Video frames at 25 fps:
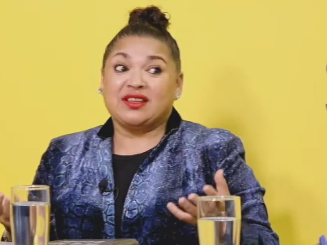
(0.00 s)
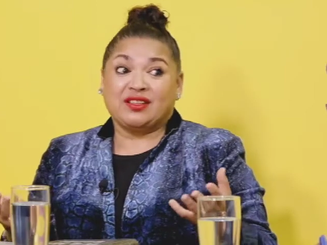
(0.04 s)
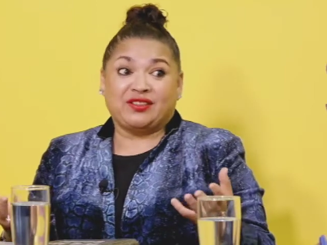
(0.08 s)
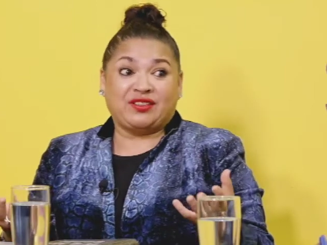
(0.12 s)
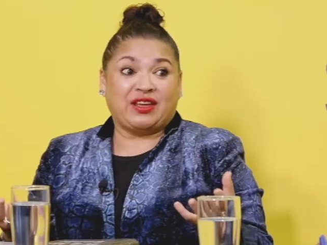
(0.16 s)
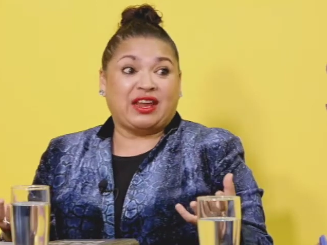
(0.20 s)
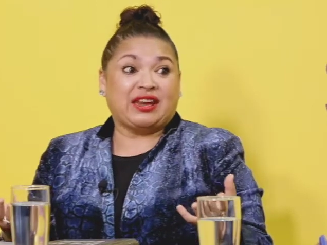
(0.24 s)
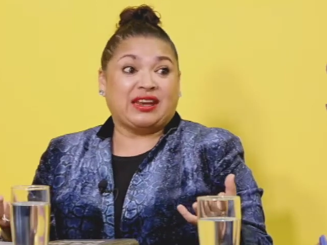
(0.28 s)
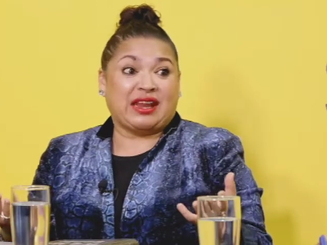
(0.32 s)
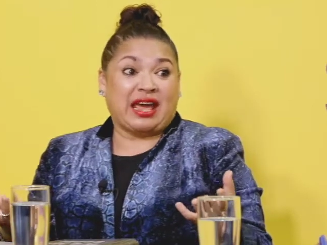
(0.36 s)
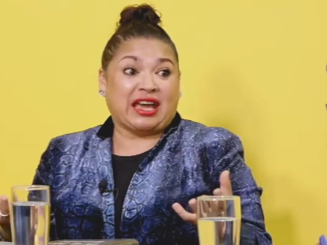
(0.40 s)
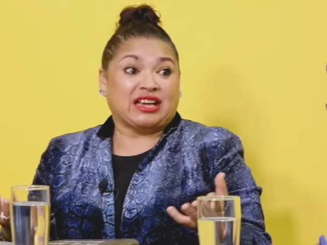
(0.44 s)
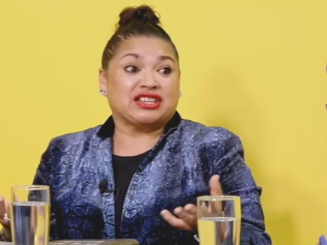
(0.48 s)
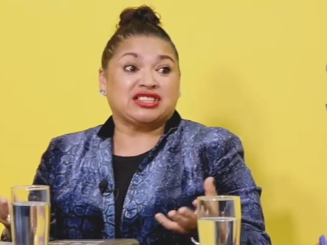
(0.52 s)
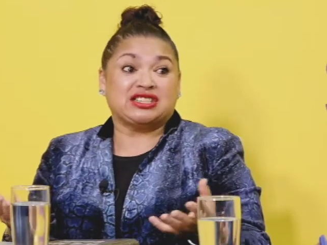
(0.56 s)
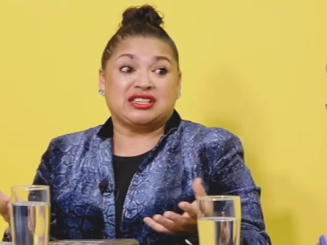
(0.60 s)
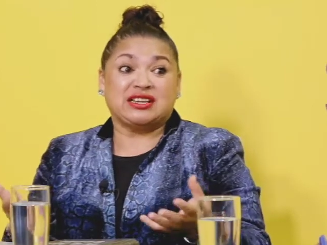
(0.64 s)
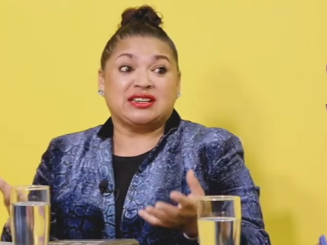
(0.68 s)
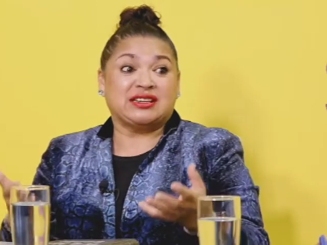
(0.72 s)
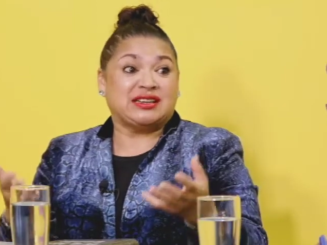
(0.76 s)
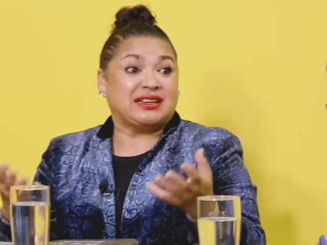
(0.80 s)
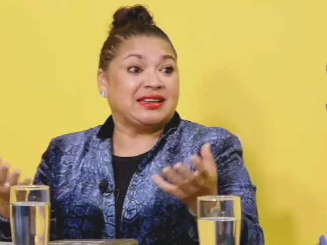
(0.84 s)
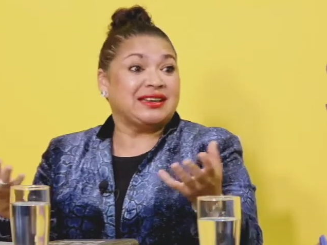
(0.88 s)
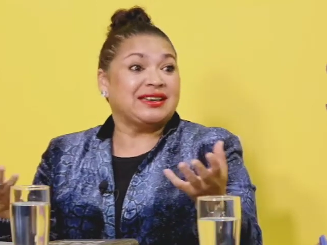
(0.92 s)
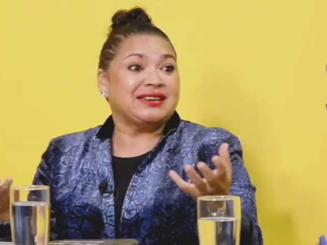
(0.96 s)
then actually
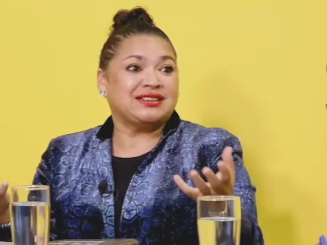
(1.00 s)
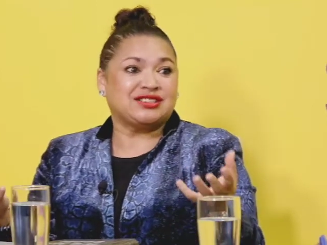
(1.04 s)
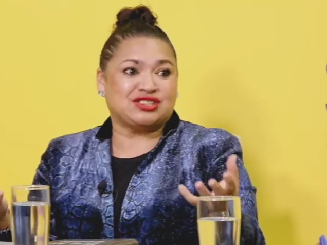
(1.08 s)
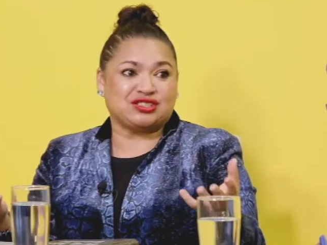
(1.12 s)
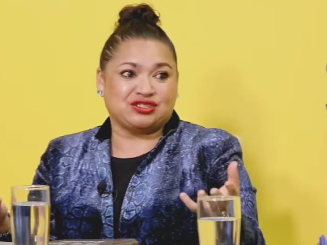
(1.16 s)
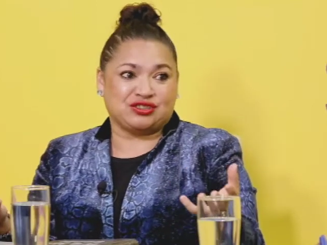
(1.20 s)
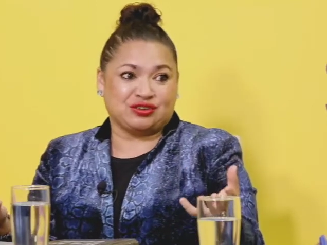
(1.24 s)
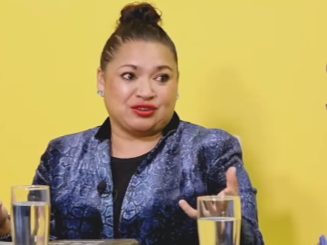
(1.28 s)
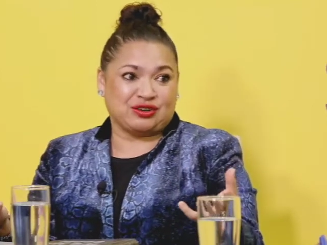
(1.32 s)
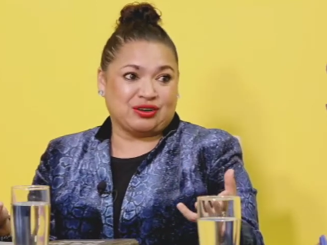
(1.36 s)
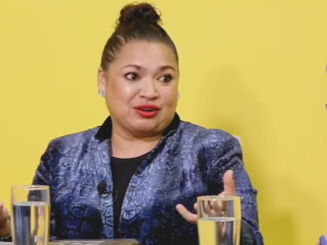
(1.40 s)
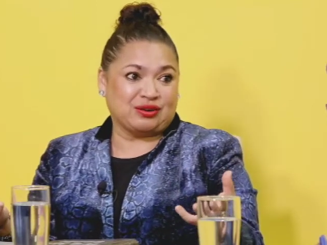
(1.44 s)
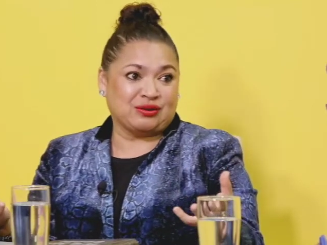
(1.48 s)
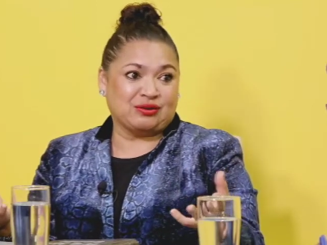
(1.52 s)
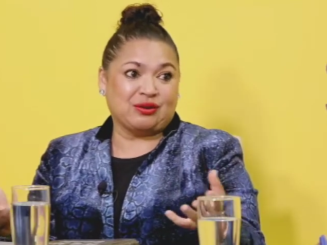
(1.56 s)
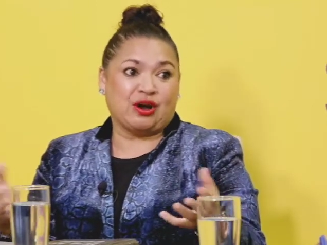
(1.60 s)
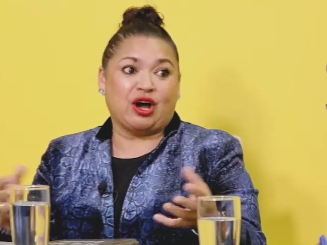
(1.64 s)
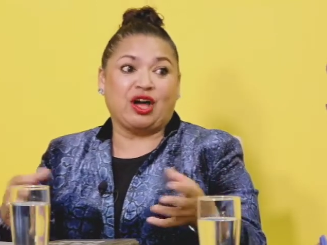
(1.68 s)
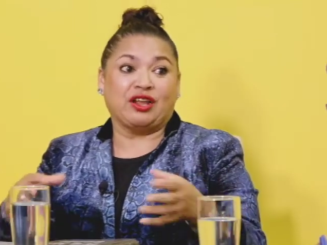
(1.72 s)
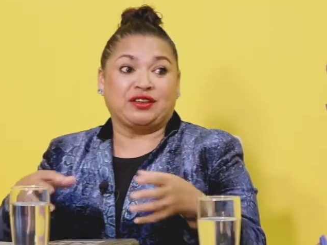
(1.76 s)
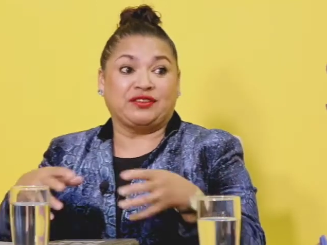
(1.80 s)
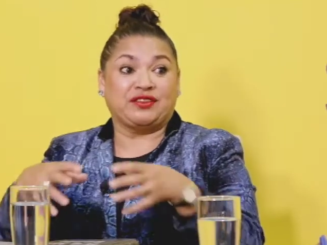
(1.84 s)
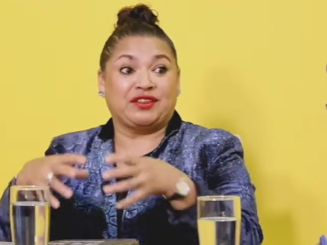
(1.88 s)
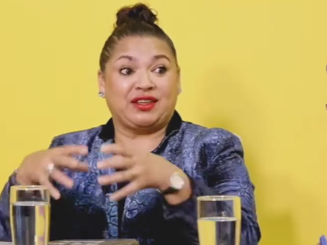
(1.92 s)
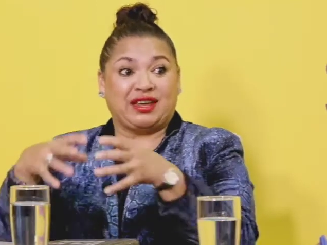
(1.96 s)
need to go
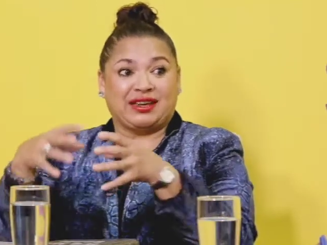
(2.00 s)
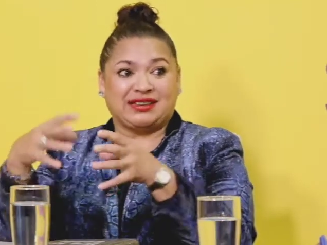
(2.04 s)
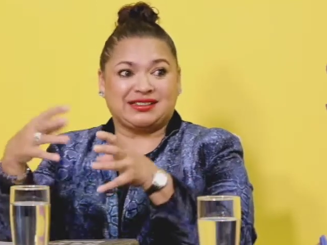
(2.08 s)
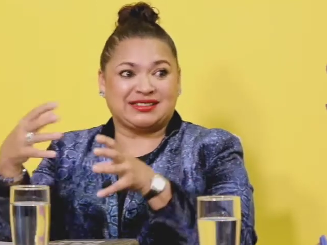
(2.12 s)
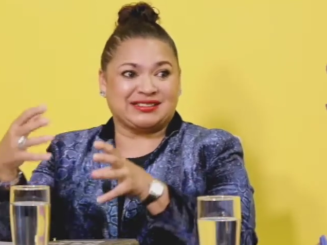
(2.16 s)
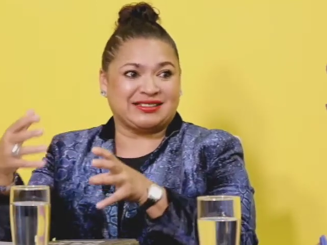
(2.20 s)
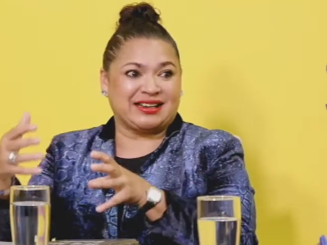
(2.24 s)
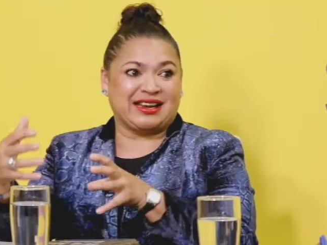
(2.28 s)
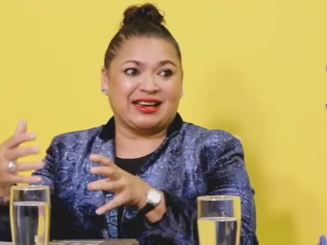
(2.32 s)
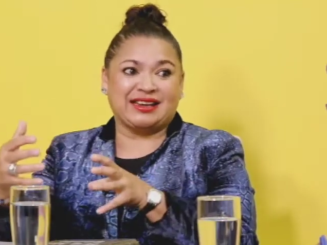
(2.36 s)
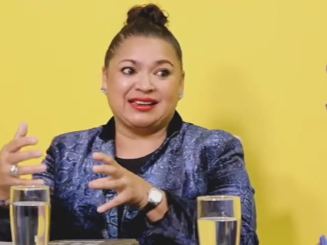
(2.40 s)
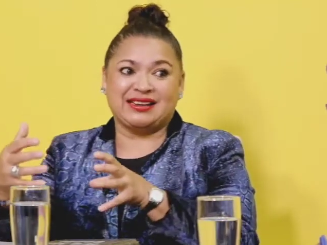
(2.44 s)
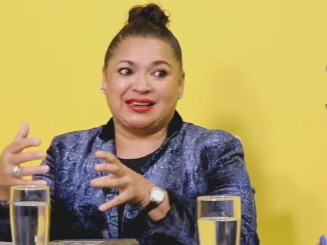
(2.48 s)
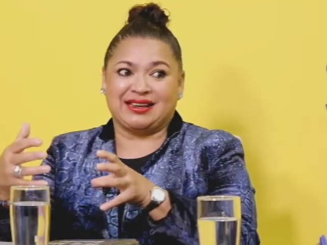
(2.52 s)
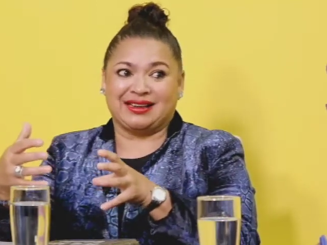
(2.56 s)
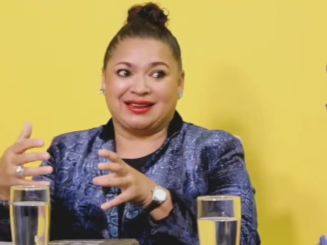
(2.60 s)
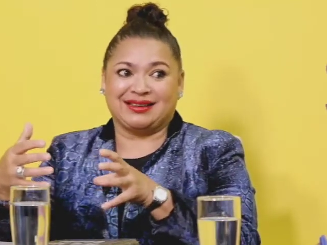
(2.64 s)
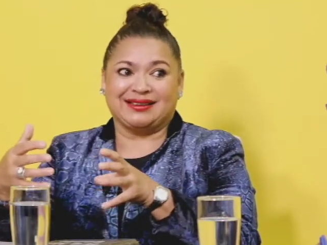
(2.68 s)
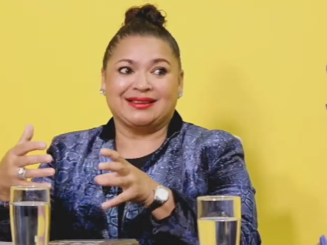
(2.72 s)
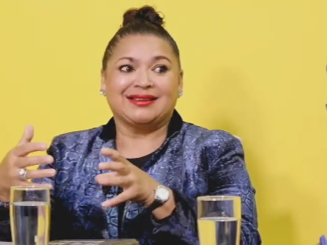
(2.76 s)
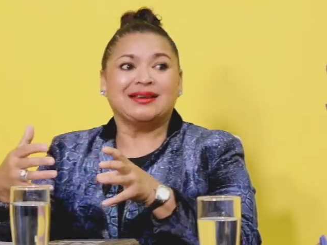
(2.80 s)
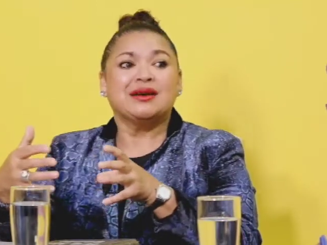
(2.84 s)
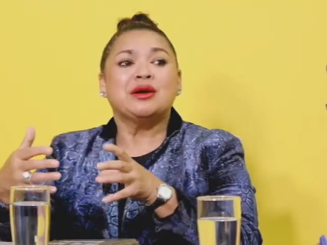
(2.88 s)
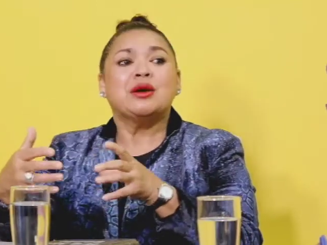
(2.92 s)
on their training.